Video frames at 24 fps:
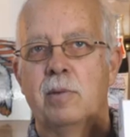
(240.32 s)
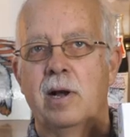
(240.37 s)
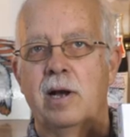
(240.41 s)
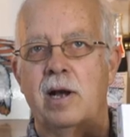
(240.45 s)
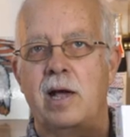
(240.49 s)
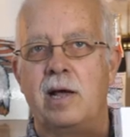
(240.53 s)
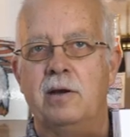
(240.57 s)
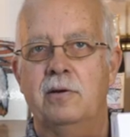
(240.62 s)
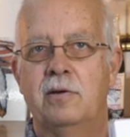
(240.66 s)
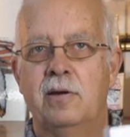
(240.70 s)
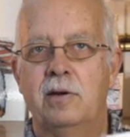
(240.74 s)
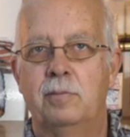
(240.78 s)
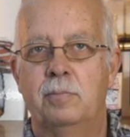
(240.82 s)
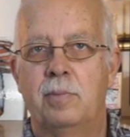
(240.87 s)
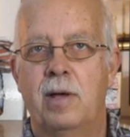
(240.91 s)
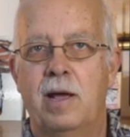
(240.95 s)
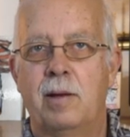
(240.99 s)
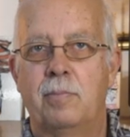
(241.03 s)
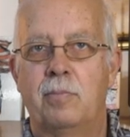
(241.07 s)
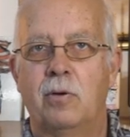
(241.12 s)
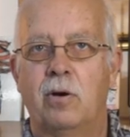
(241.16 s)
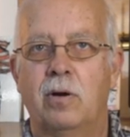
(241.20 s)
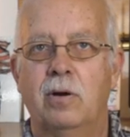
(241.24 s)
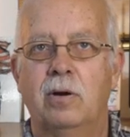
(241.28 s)
by 19
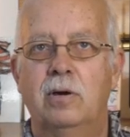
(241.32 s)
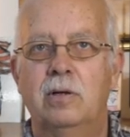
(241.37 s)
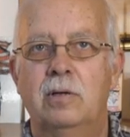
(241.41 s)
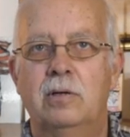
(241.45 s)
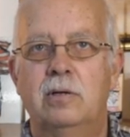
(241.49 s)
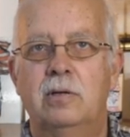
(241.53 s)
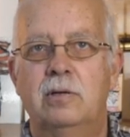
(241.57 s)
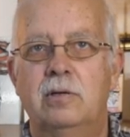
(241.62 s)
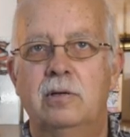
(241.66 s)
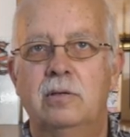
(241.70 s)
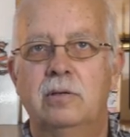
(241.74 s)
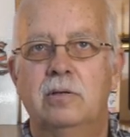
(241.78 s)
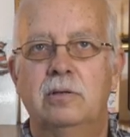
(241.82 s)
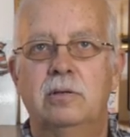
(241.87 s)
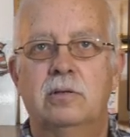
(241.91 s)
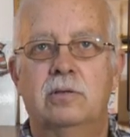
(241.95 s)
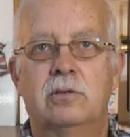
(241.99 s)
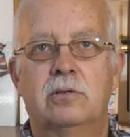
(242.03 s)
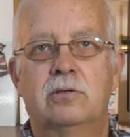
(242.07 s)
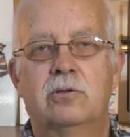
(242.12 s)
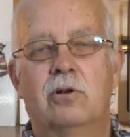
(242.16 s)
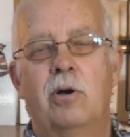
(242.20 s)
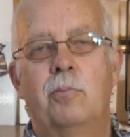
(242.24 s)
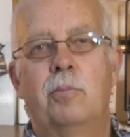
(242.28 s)
paper.
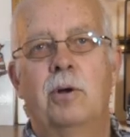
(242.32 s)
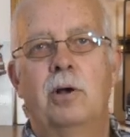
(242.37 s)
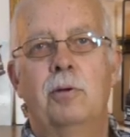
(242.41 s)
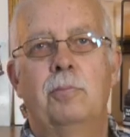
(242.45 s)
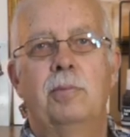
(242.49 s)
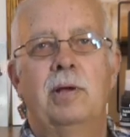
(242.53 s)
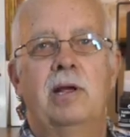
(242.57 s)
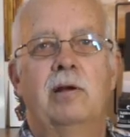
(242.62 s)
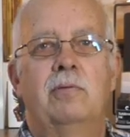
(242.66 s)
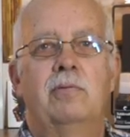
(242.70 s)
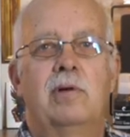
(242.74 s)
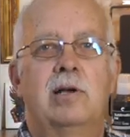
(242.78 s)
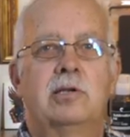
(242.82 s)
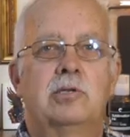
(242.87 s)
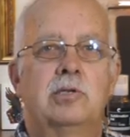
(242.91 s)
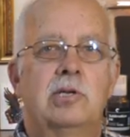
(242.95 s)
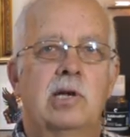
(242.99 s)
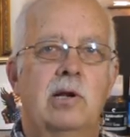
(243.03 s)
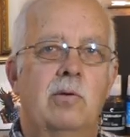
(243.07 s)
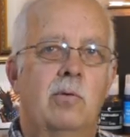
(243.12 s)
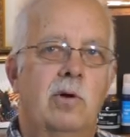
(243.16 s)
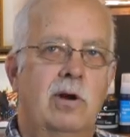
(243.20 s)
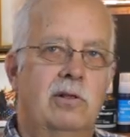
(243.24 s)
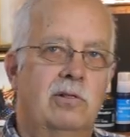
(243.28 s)
So I'm going to be
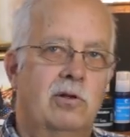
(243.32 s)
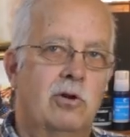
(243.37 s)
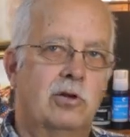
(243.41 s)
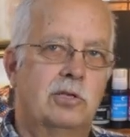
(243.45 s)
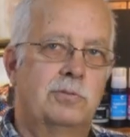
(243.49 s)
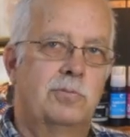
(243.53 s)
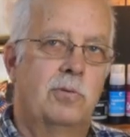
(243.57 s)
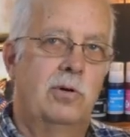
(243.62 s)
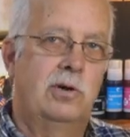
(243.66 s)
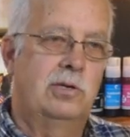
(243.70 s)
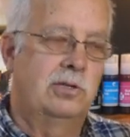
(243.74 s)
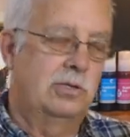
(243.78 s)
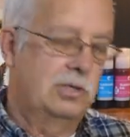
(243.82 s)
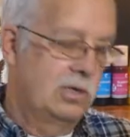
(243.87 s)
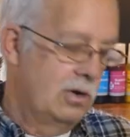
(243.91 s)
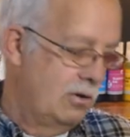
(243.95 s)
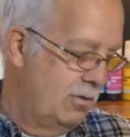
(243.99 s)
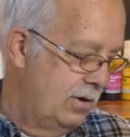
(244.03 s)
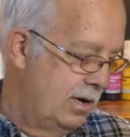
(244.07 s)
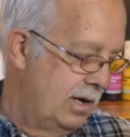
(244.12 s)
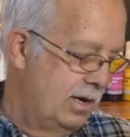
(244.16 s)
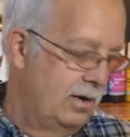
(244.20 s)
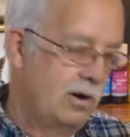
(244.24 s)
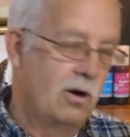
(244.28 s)
investing in one of those pretty
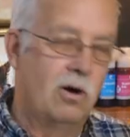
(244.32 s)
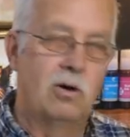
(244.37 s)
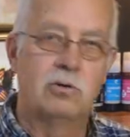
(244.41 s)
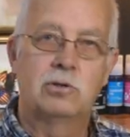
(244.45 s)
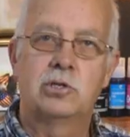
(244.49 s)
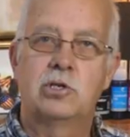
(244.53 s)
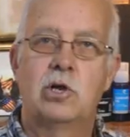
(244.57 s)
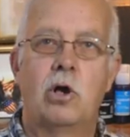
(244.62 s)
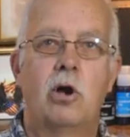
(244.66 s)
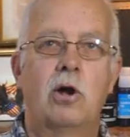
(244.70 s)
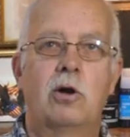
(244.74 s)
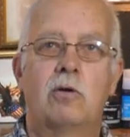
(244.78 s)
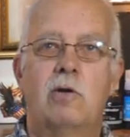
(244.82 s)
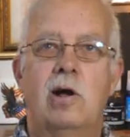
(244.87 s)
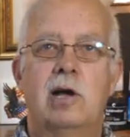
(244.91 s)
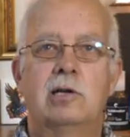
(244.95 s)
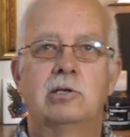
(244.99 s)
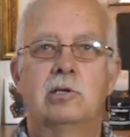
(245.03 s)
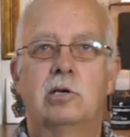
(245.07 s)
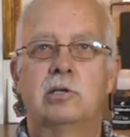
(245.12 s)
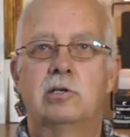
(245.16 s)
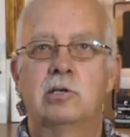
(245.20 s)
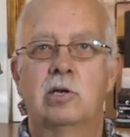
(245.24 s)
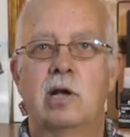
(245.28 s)
soon. And no,
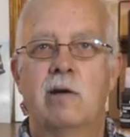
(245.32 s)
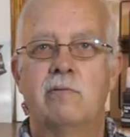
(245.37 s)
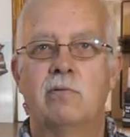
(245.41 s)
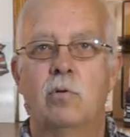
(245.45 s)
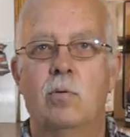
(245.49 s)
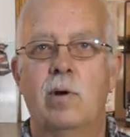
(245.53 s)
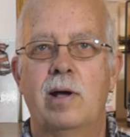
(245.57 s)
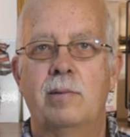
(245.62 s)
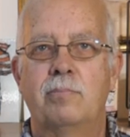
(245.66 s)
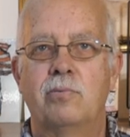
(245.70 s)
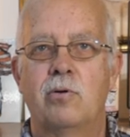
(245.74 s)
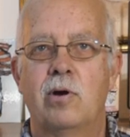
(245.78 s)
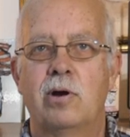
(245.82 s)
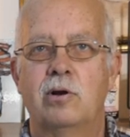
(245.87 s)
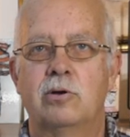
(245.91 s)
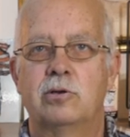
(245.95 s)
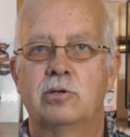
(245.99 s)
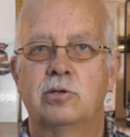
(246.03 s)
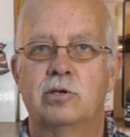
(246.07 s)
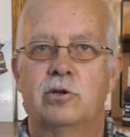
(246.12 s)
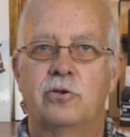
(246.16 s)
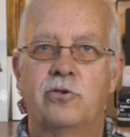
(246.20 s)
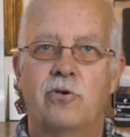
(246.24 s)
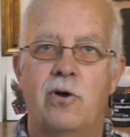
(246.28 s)
Sawgrass hasn't given away
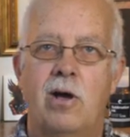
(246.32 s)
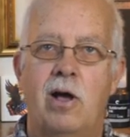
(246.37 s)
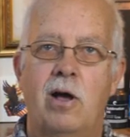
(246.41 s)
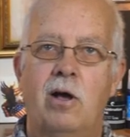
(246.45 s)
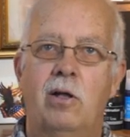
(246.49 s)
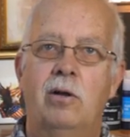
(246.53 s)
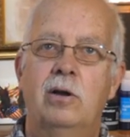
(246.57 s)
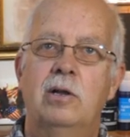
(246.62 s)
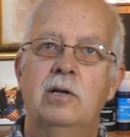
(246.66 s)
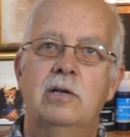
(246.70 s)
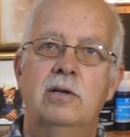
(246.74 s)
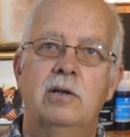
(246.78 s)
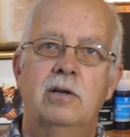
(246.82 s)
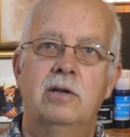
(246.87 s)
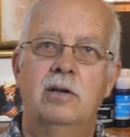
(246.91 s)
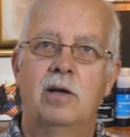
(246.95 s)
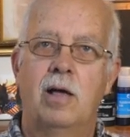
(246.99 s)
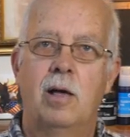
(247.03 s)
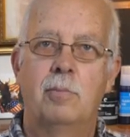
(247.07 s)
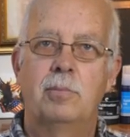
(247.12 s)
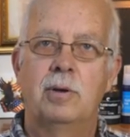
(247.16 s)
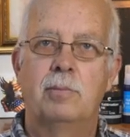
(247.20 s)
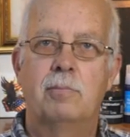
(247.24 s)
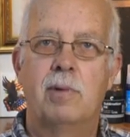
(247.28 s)
printers to trial,
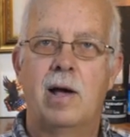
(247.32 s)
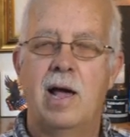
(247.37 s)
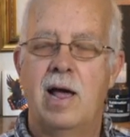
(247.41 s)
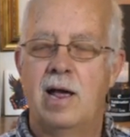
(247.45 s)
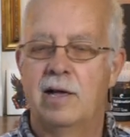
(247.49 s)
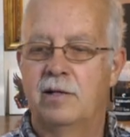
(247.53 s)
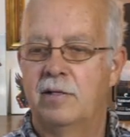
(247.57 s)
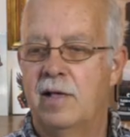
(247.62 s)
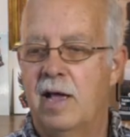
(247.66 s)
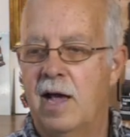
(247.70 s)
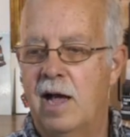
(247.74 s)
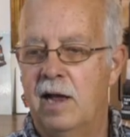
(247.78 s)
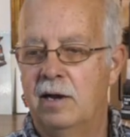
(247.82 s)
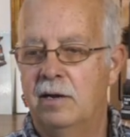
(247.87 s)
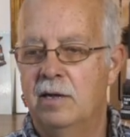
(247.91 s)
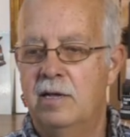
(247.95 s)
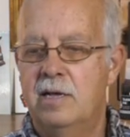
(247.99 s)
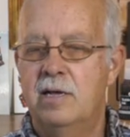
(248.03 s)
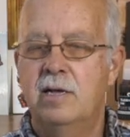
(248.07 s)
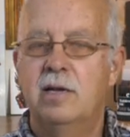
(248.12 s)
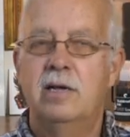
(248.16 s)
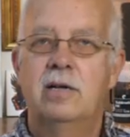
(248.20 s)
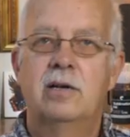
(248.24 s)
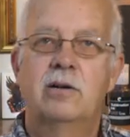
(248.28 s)
and I'll be buying that.
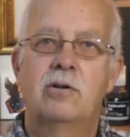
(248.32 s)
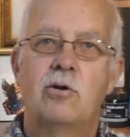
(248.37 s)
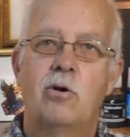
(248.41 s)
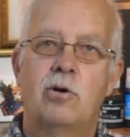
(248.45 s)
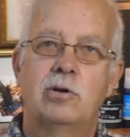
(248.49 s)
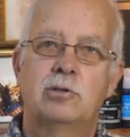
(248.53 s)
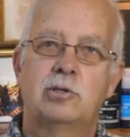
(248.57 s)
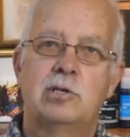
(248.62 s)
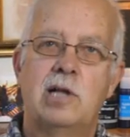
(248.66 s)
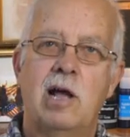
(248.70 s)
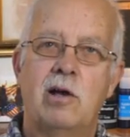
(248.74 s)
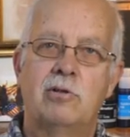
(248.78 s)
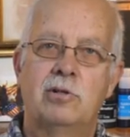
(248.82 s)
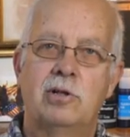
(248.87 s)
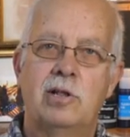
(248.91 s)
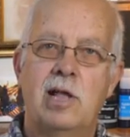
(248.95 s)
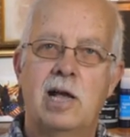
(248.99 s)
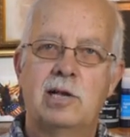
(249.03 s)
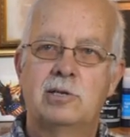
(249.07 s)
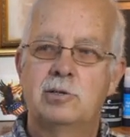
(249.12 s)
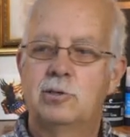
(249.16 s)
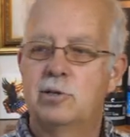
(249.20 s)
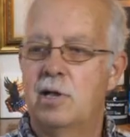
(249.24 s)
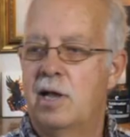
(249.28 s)
Of course, now the
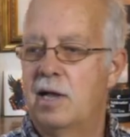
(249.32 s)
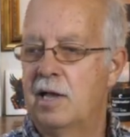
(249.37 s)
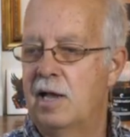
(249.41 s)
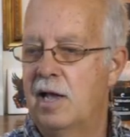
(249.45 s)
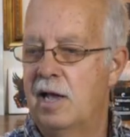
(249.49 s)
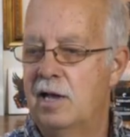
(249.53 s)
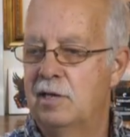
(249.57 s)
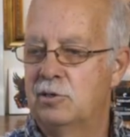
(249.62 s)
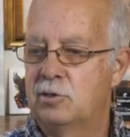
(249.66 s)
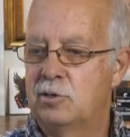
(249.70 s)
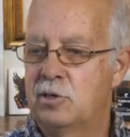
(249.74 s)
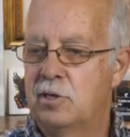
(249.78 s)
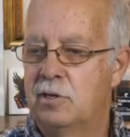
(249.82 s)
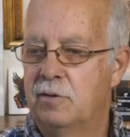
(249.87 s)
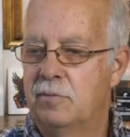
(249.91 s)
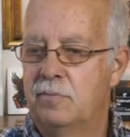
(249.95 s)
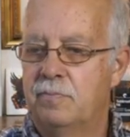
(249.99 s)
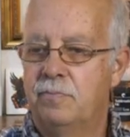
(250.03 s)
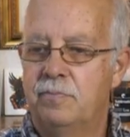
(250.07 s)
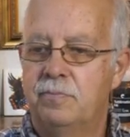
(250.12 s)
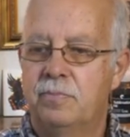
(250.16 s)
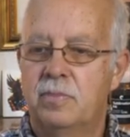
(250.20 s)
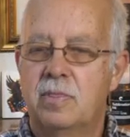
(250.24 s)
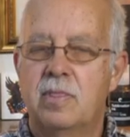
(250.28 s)
next thing is
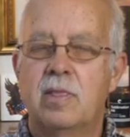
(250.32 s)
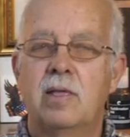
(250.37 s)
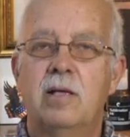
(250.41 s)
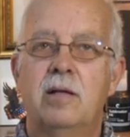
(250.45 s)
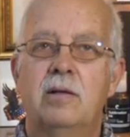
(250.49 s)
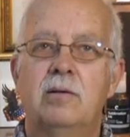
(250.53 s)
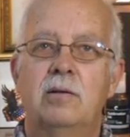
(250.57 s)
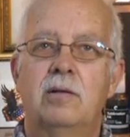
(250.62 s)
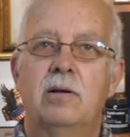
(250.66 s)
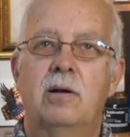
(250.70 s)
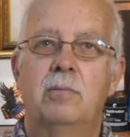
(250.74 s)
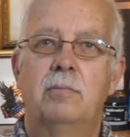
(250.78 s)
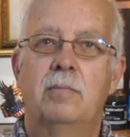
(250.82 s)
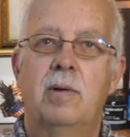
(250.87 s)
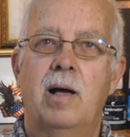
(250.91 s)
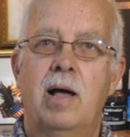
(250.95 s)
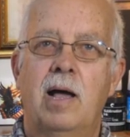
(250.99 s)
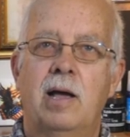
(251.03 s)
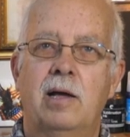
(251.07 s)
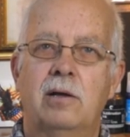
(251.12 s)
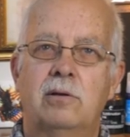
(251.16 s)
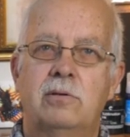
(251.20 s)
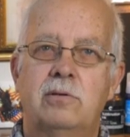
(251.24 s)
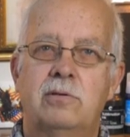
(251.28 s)

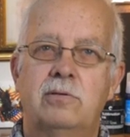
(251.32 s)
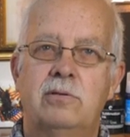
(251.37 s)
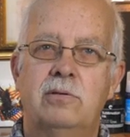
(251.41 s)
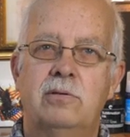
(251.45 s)
my